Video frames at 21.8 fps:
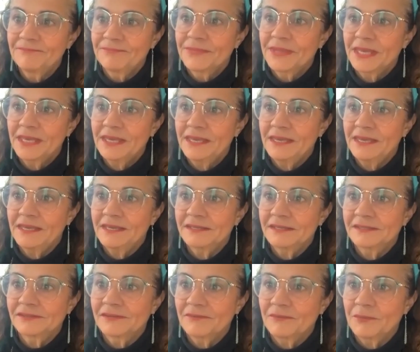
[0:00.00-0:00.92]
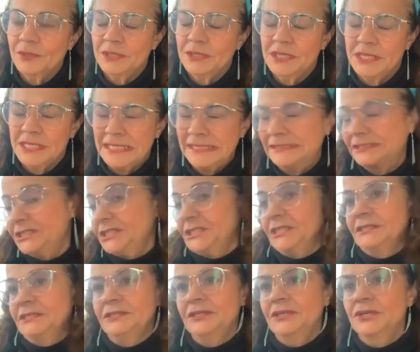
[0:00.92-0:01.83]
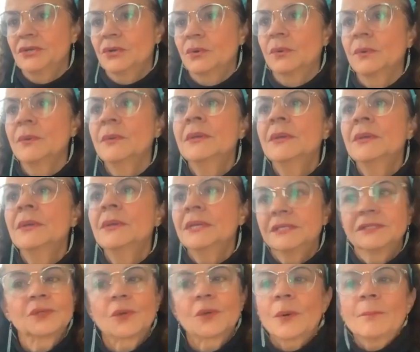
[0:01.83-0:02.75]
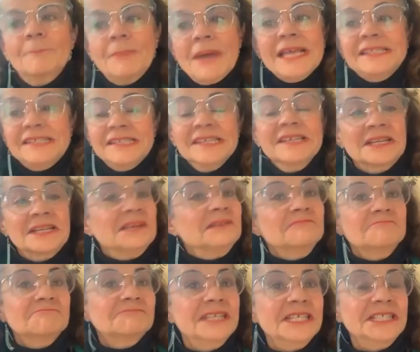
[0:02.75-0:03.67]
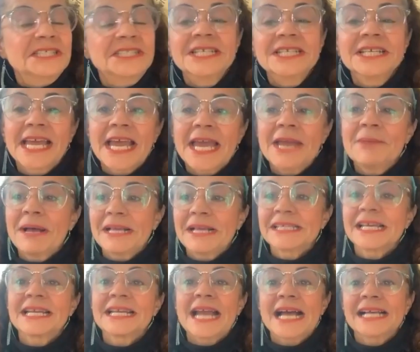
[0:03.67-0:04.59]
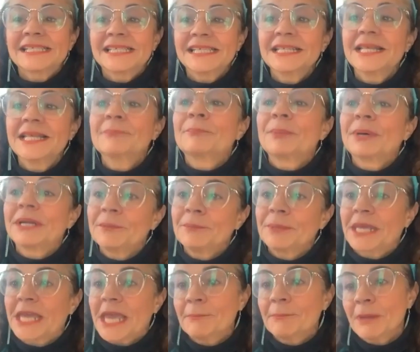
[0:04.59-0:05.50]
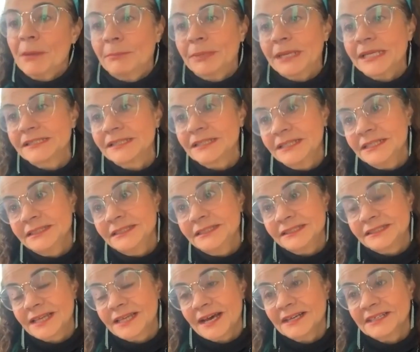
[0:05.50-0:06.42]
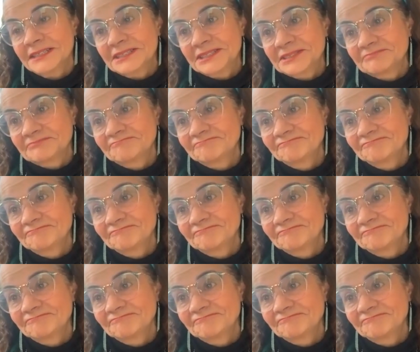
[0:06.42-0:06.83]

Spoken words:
is with teaching, you know. So basically, teaching came as an accident, but it became a blessing in disguise.